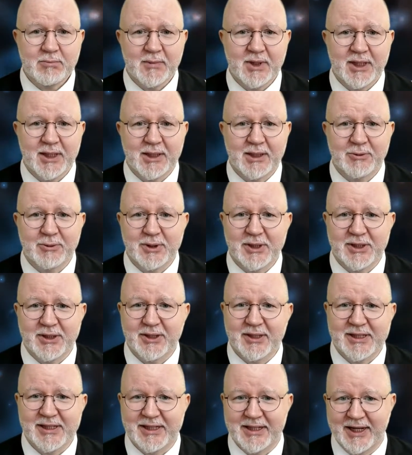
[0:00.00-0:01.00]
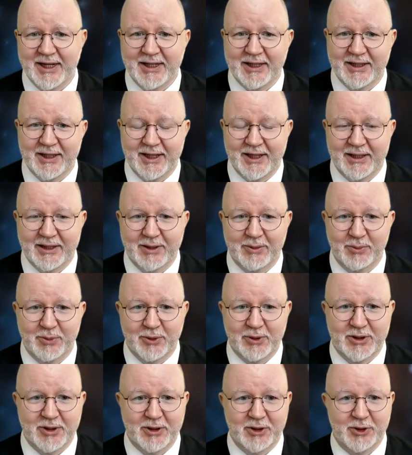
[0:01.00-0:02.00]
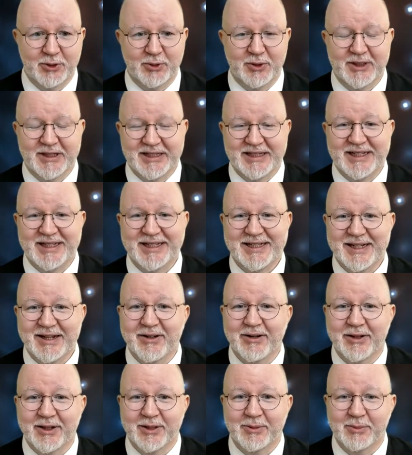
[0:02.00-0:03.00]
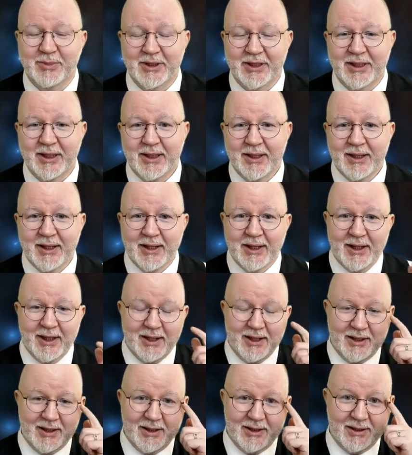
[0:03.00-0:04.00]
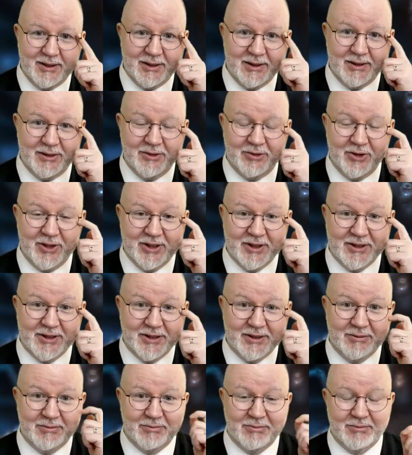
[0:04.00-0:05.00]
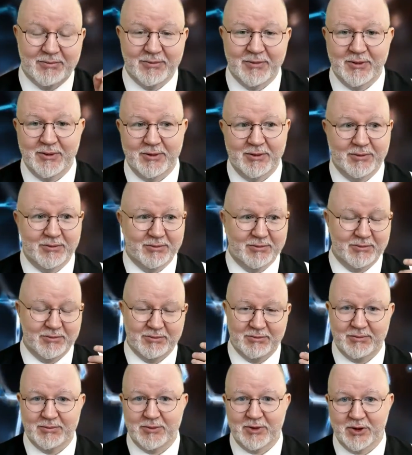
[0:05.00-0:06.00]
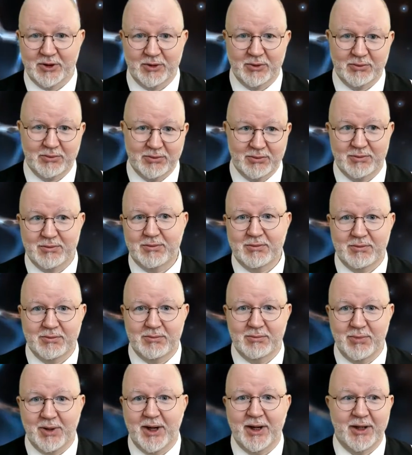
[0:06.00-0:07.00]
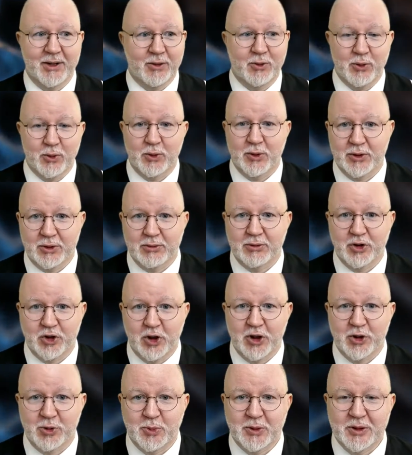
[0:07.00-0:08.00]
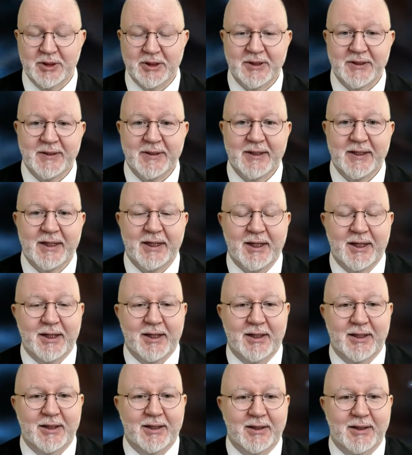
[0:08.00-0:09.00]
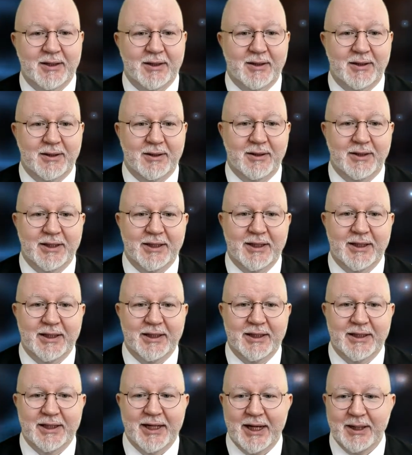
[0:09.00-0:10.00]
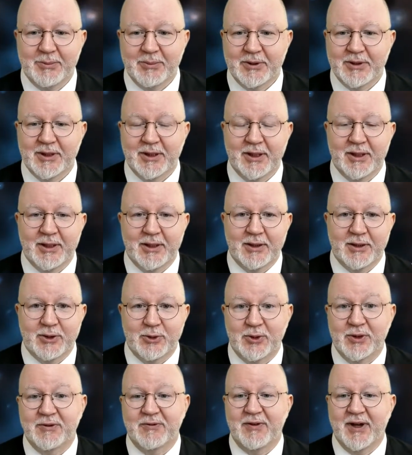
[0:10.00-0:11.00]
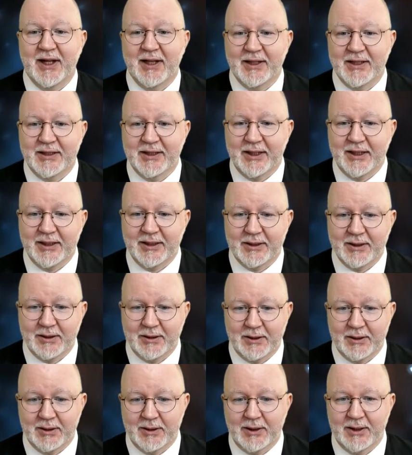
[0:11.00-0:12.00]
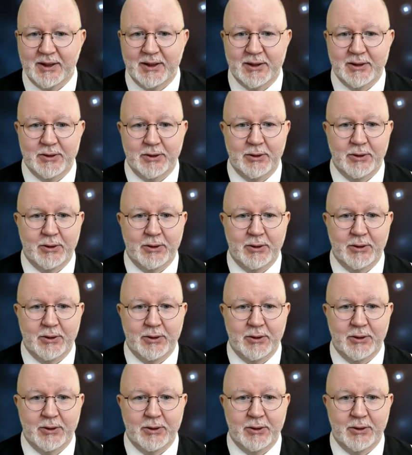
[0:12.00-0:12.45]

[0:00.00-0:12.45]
it was not said that the person should necessarily be rendered or just by a court judgment legally inapt to invalidate his or her